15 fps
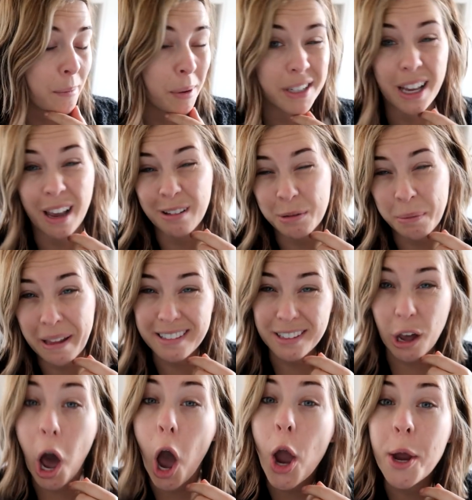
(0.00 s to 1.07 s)
It might take him to
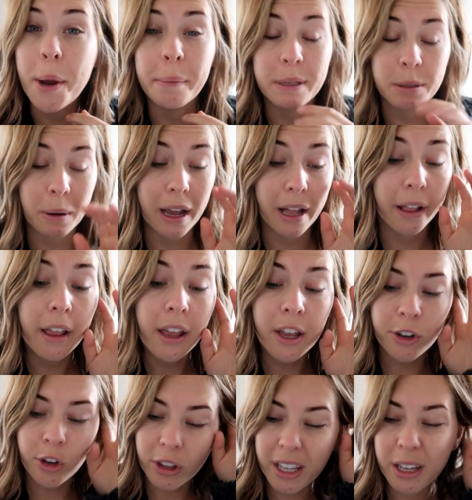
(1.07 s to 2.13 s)
Pets at Home as well.
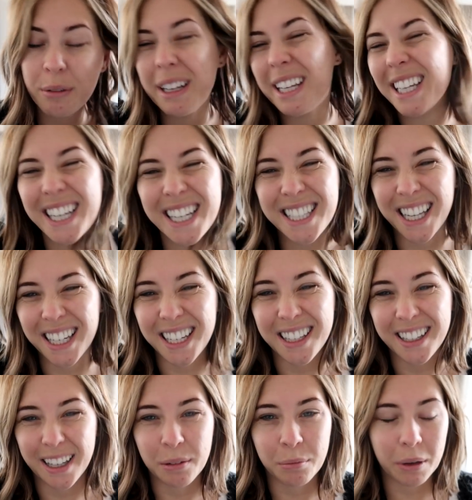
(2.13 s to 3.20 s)
Not that he really needs
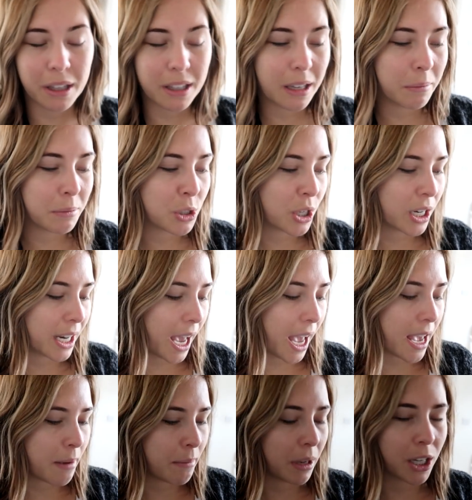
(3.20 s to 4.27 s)
anything, but I think I'm just gonna
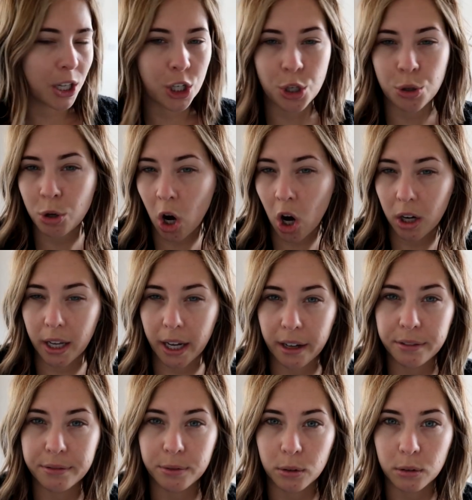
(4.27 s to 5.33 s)
get him like a new
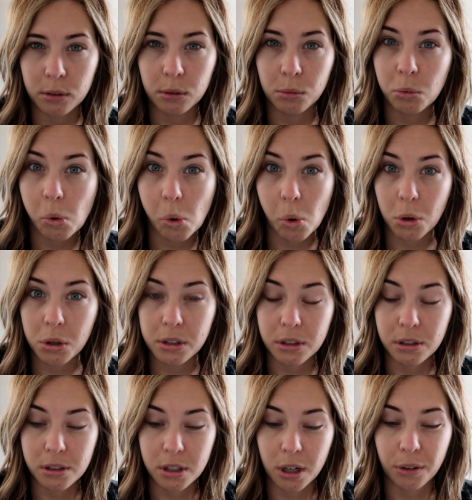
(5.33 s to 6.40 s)
collar for walks
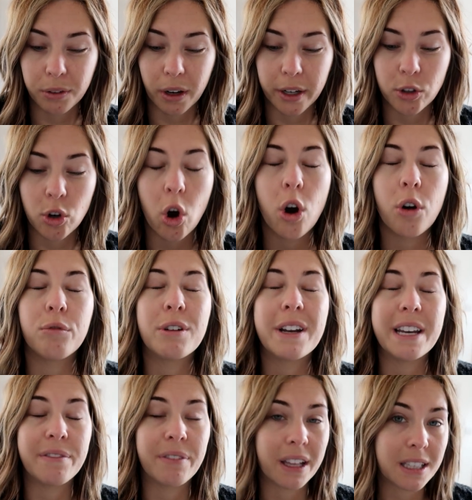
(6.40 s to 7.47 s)
and stuff, like not a
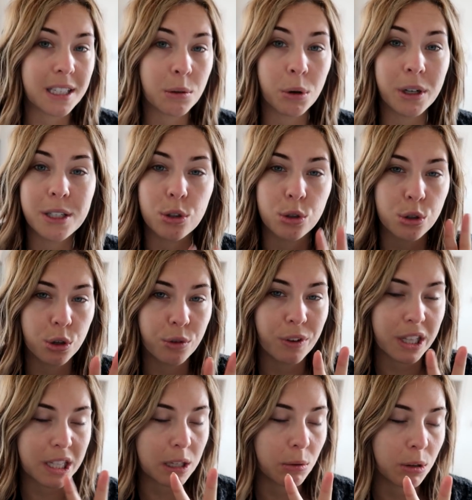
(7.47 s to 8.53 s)
really fancy one. He's got two
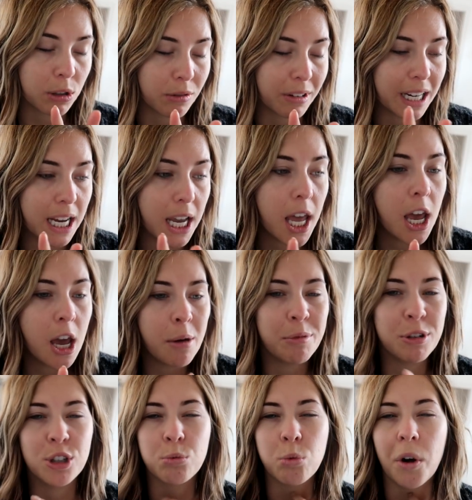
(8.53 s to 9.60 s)
fancy ones already,
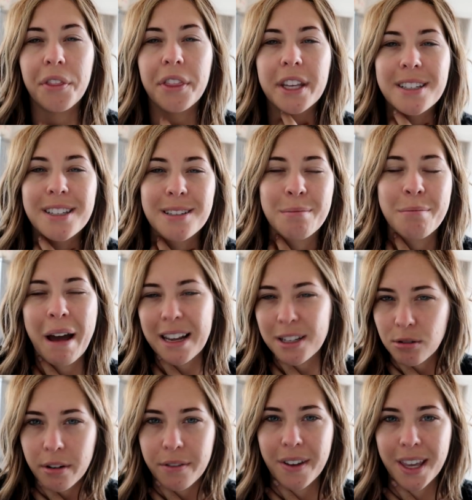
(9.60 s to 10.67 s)
but just one that doesn't
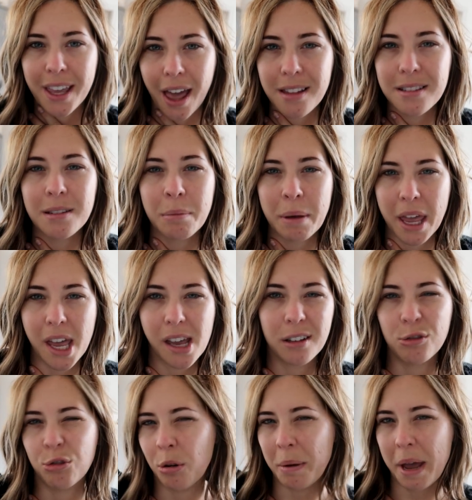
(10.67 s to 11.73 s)
matter if it gets a
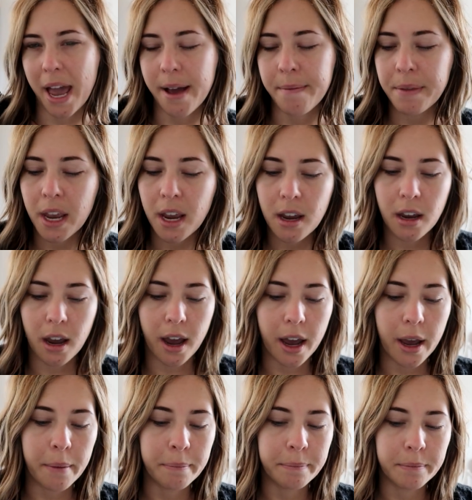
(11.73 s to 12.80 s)
bit grubby,
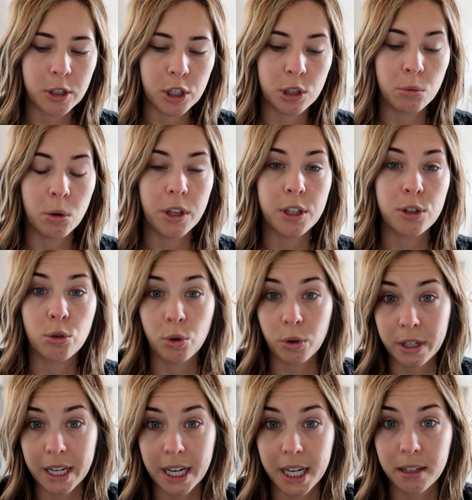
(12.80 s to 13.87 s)
because the one that's
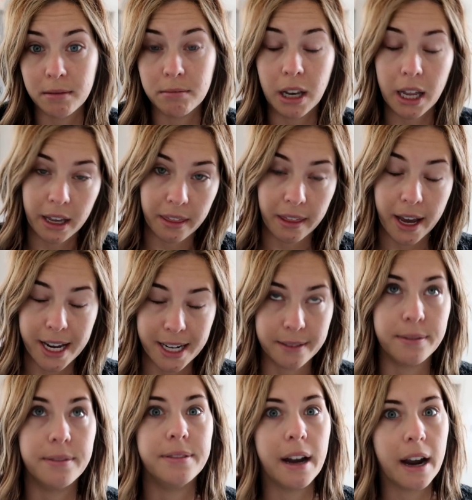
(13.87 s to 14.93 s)
already like that
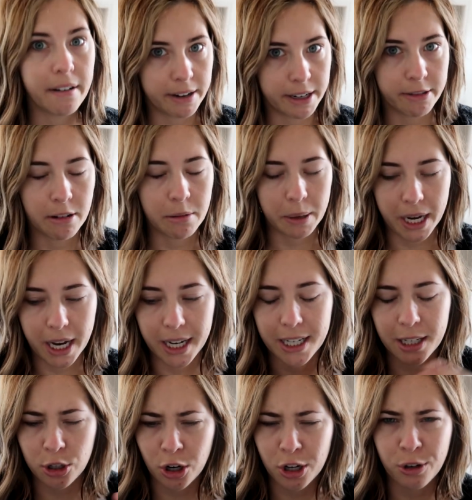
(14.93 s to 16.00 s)
is very grubby and
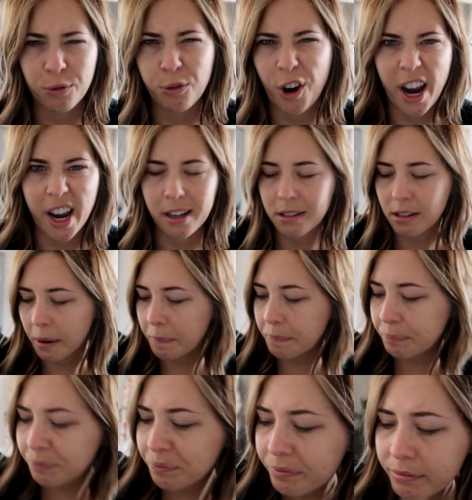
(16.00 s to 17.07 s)
it's starting to fray, so.
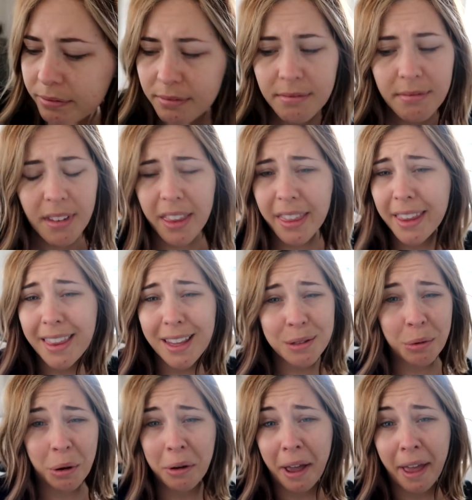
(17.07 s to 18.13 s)
And
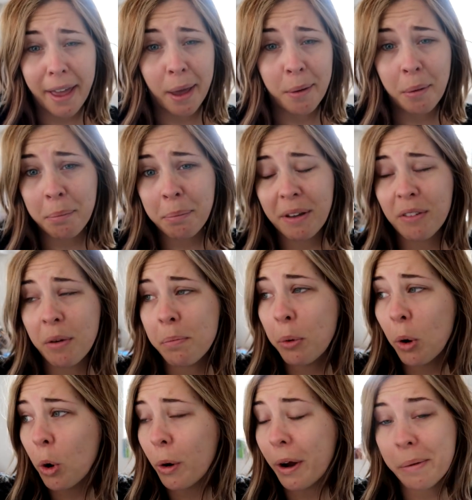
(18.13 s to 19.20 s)
that's why I'll get him. A bit of a
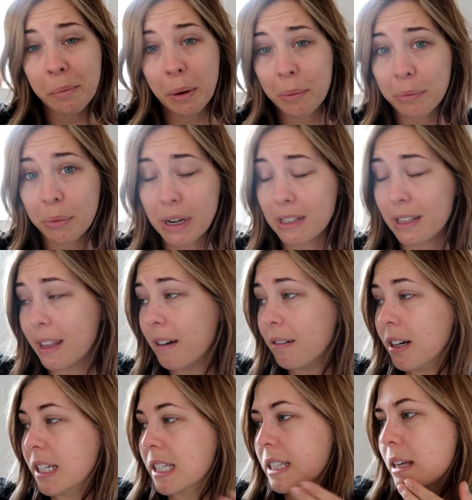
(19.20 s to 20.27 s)
boring mum present, that
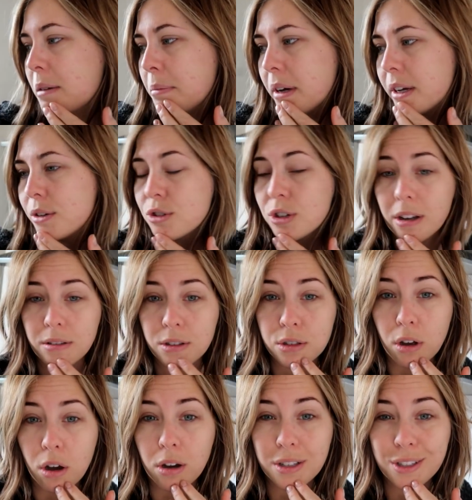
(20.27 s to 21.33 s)
one. It's like buying your child
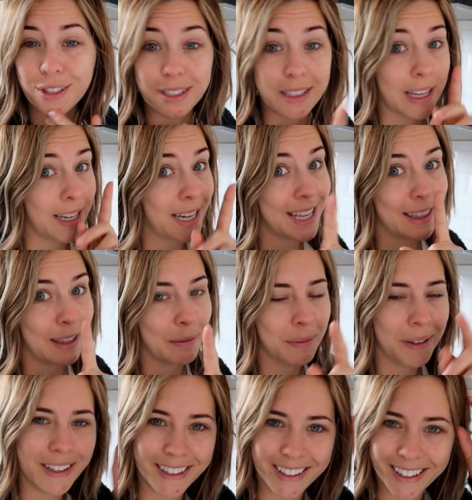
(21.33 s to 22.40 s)
socks because they need
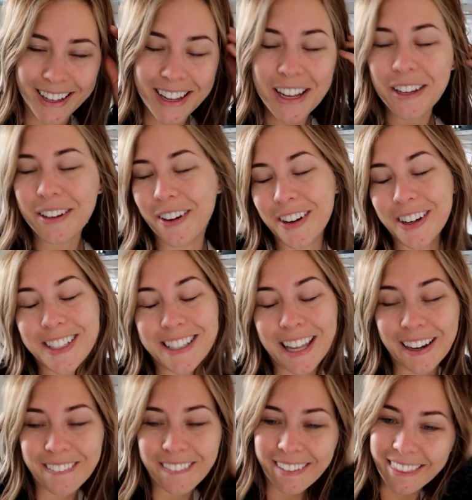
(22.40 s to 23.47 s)
them, not because
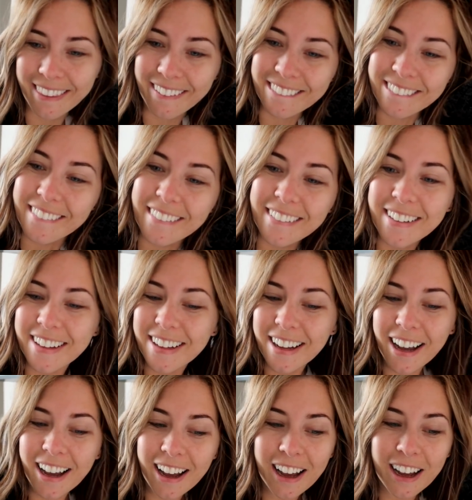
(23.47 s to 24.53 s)
they want them.
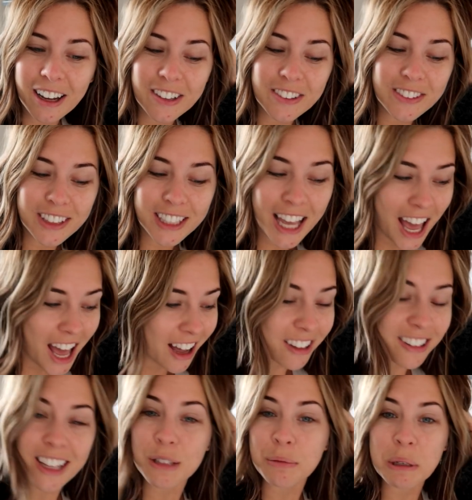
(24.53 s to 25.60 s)
Yeah,
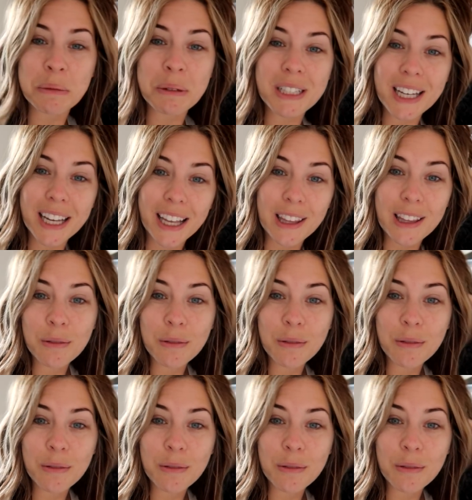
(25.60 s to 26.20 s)
and that's pretty much it.